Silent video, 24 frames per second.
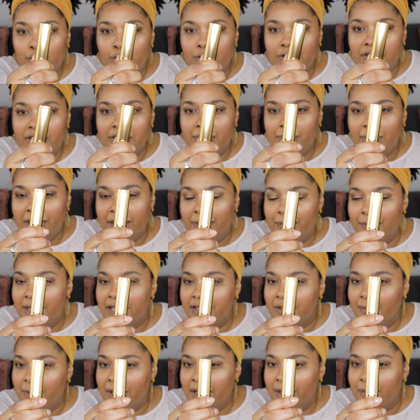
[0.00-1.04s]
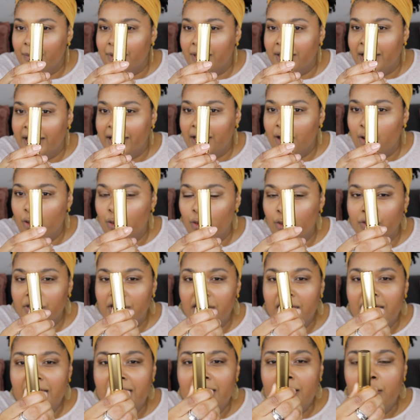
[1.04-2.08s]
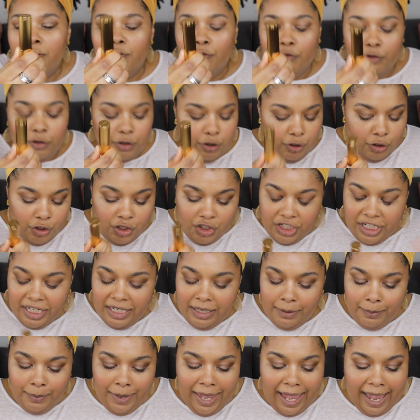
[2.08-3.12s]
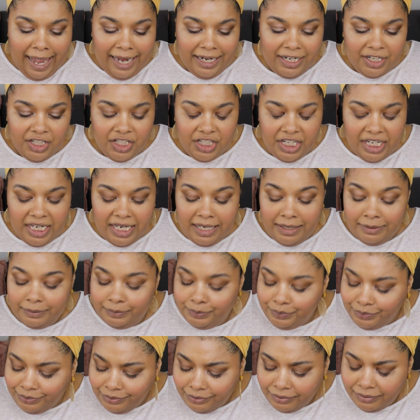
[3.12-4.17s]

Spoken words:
Gucci is making me like gold. Chic packaging.